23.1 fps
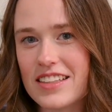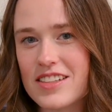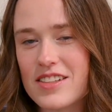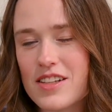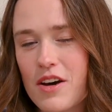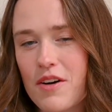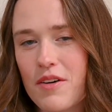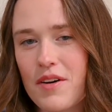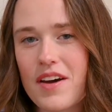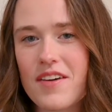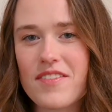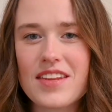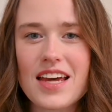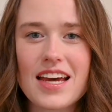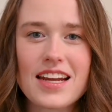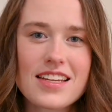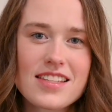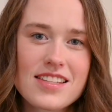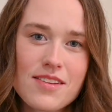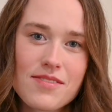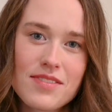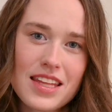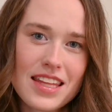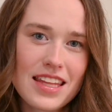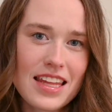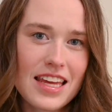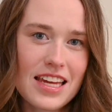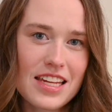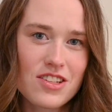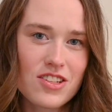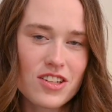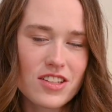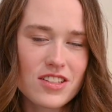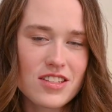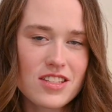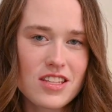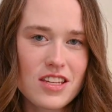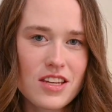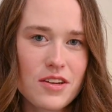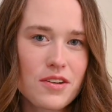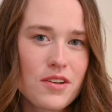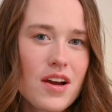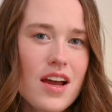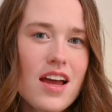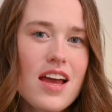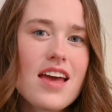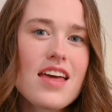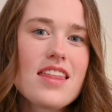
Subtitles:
So if that is something that interests you,